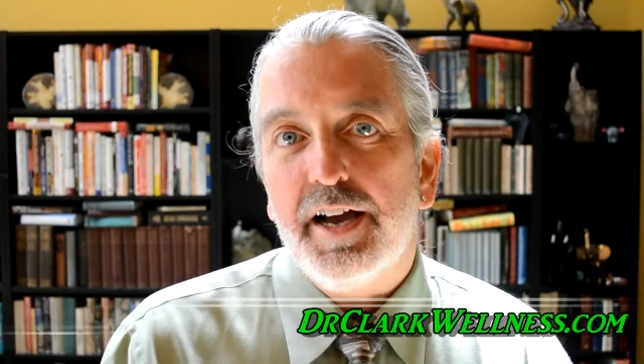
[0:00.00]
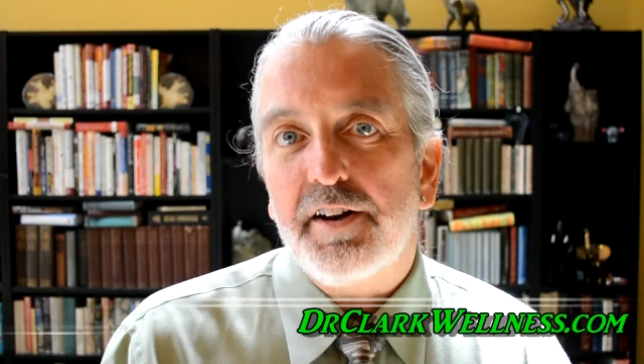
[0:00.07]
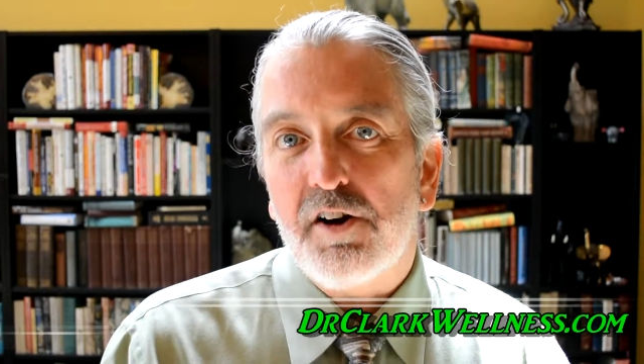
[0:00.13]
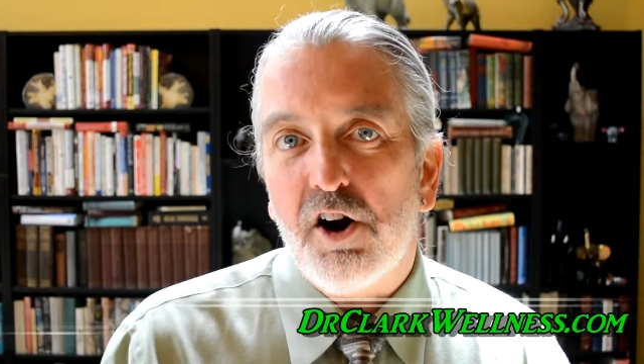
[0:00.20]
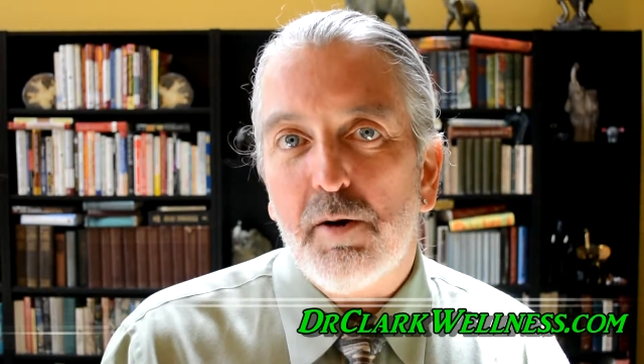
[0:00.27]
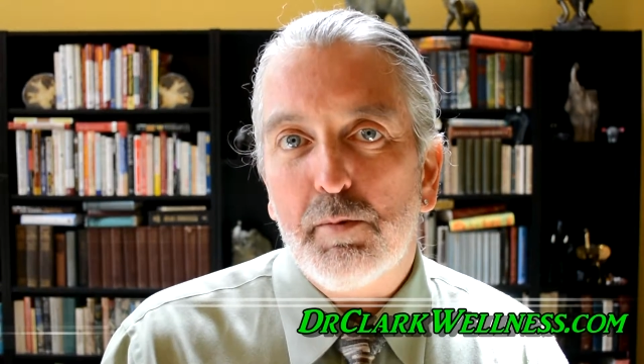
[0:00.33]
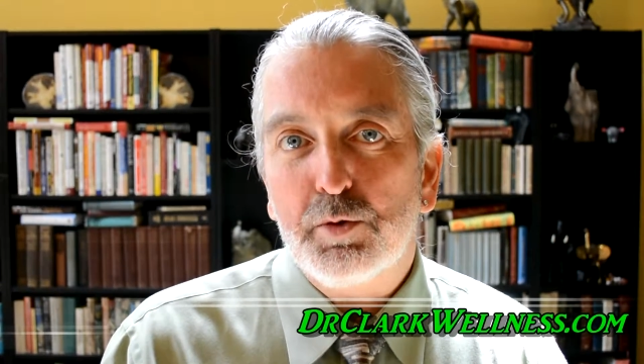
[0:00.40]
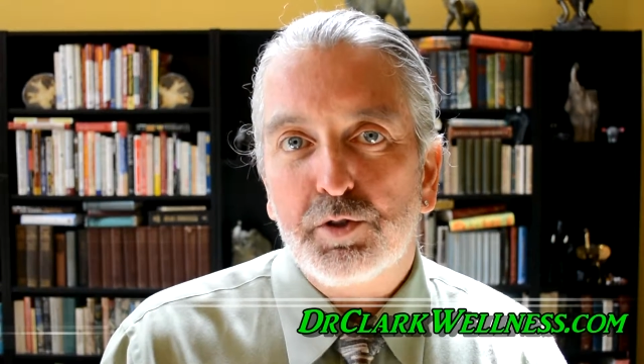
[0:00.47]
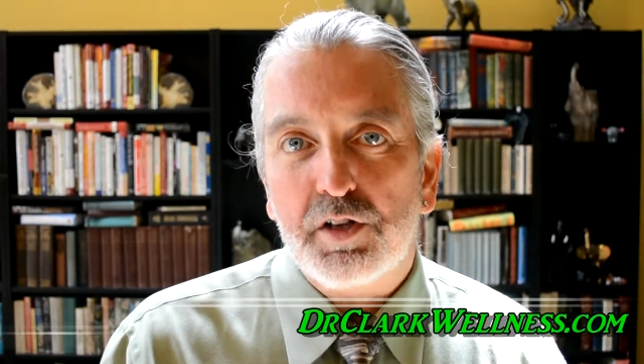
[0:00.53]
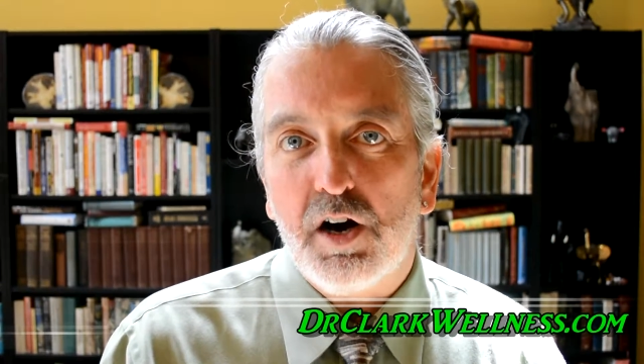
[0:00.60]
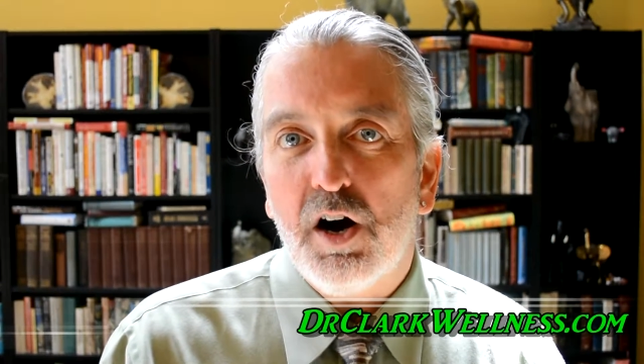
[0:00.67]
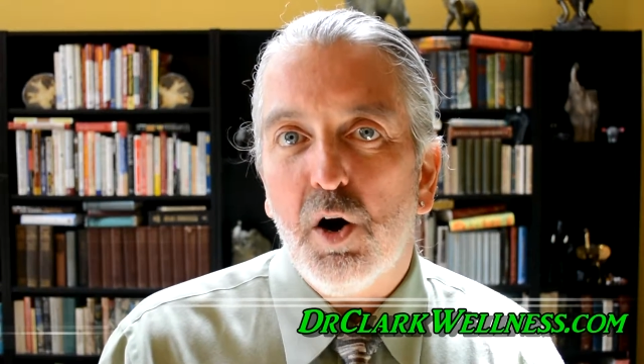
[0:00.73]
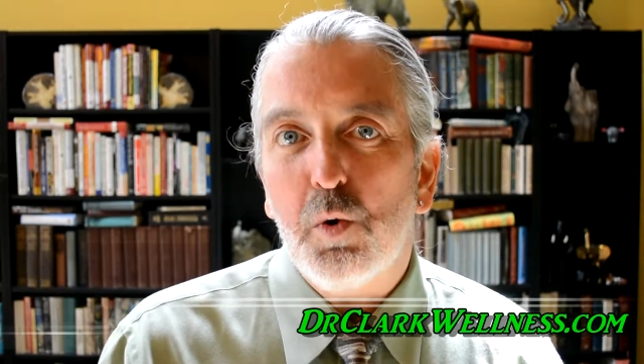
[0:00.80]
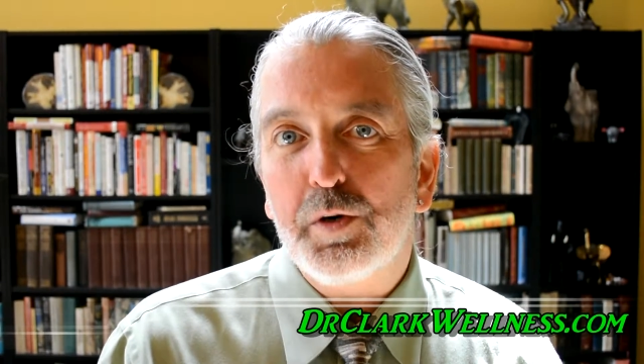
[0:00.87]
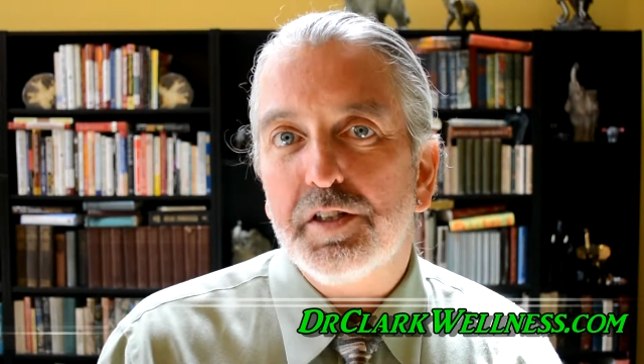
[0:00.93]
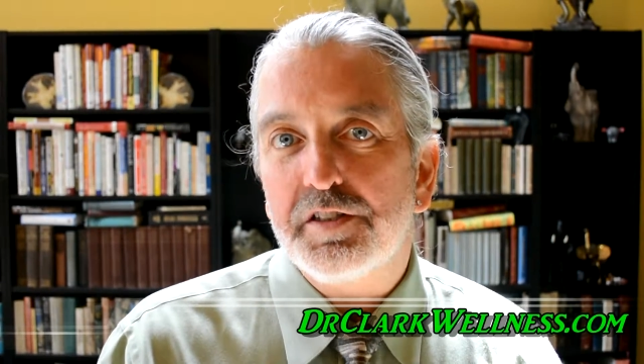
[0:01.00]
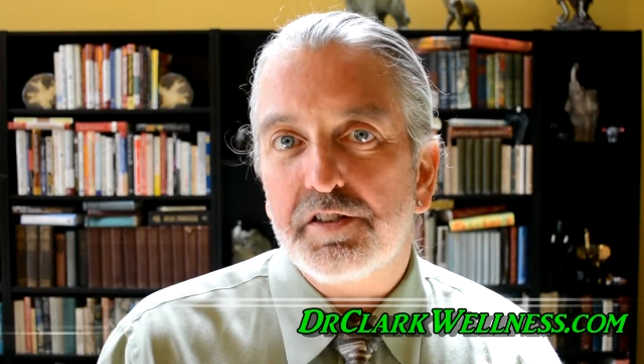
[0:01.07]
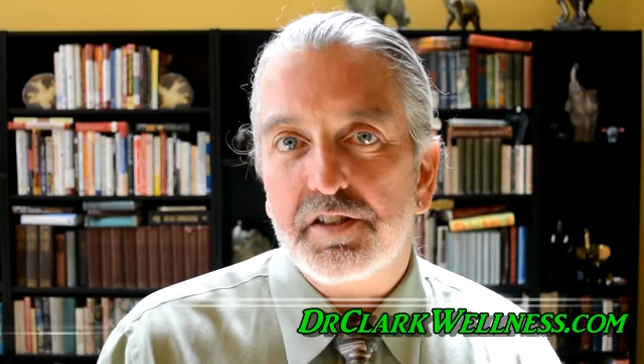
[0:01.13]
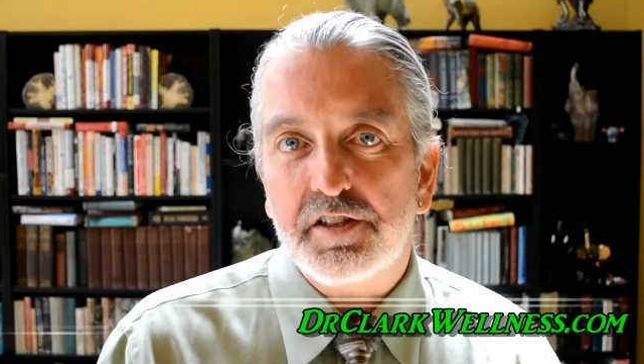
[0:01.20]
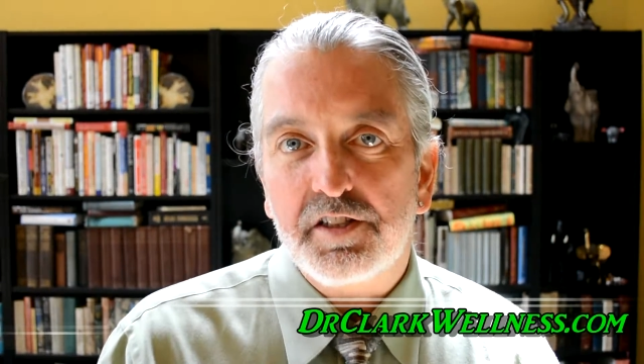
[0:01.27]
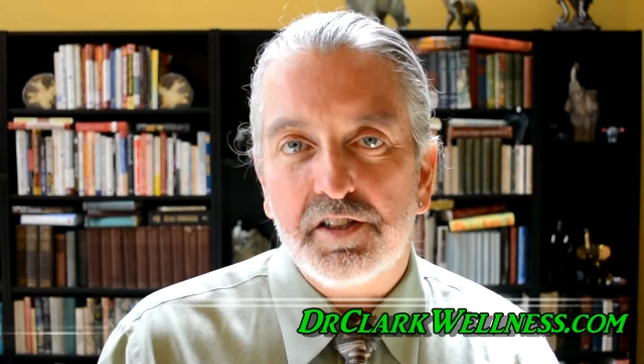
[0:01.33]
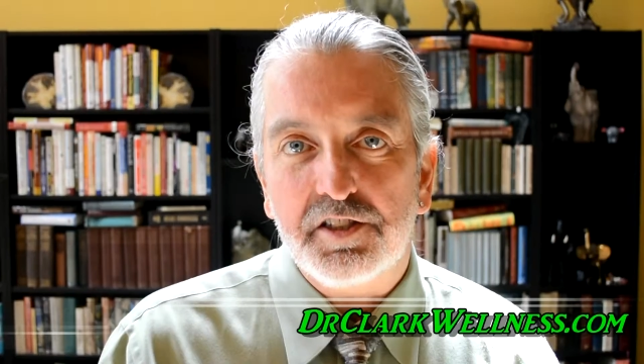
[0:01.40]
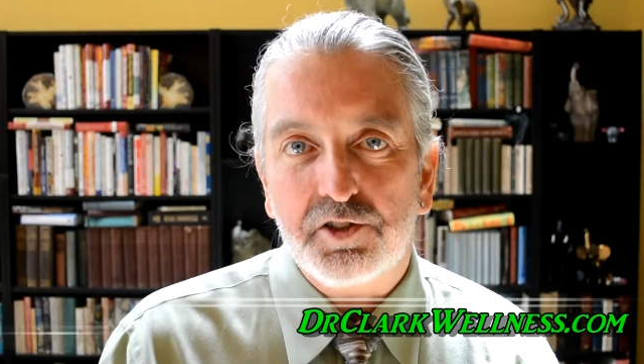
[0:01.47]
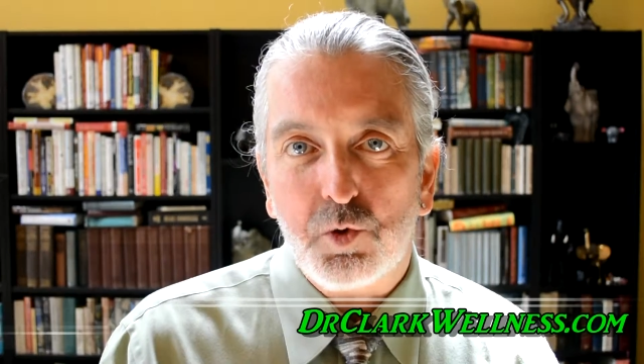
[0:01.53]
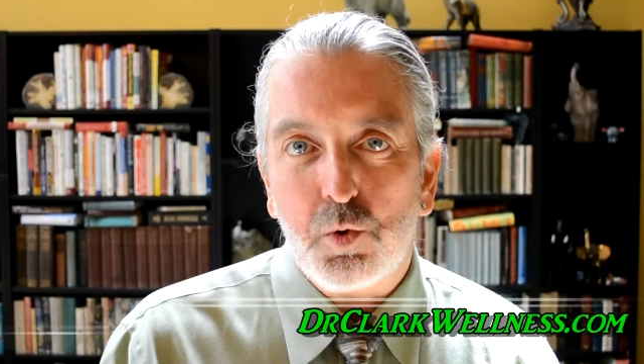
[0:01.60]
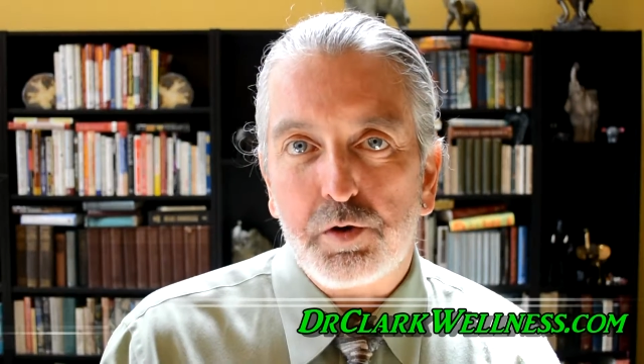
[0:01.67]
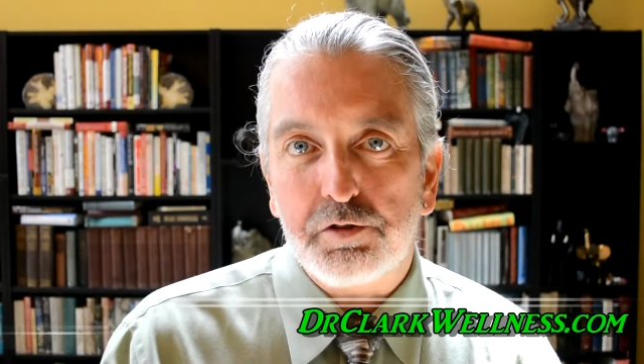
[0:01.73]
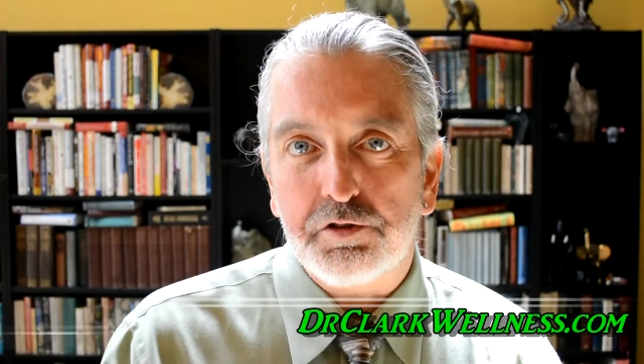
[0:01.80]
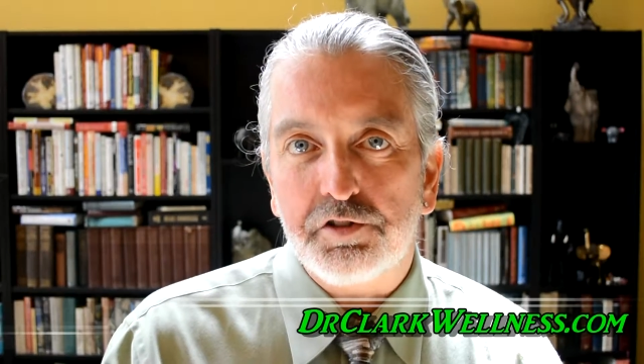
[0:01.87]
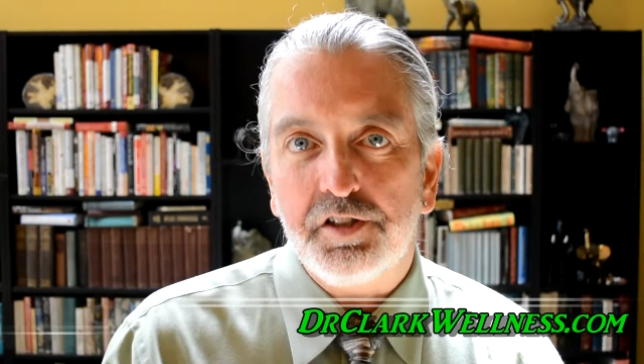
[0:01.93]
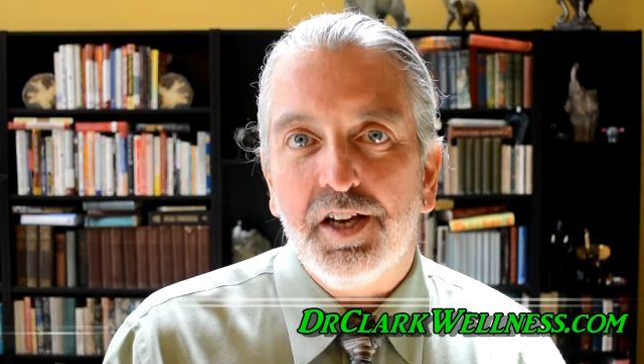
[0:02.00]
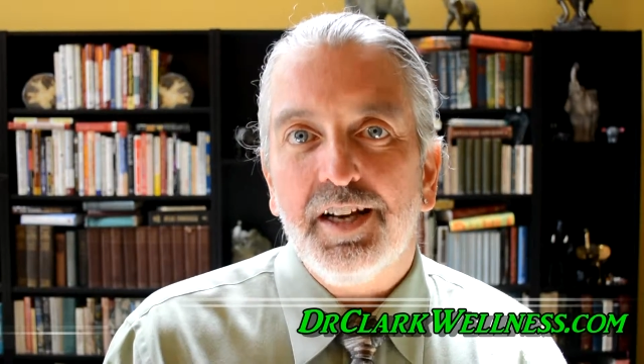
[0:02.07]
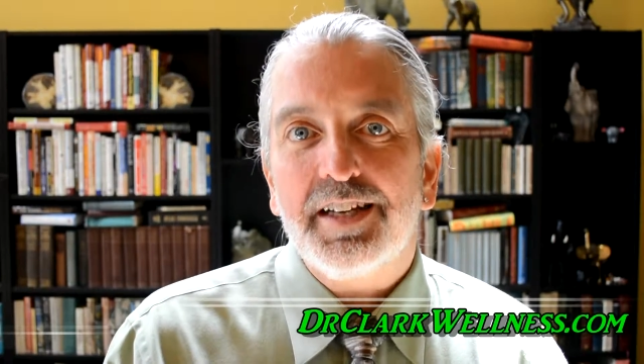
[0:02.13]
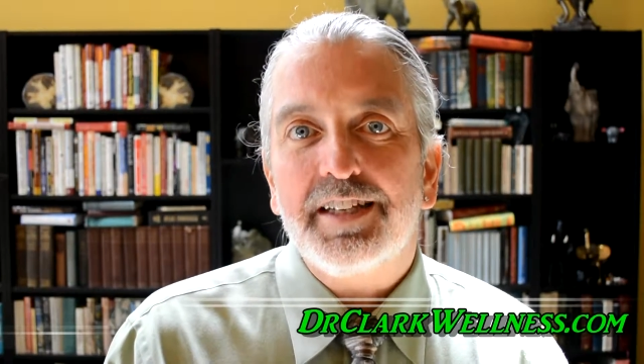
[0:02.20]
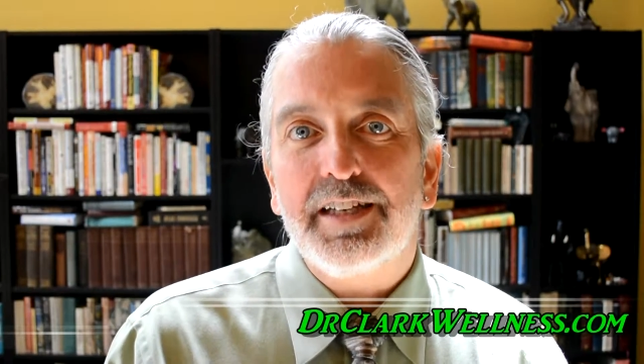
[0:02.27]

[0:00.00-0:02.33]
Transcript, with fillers: And almost always the disorders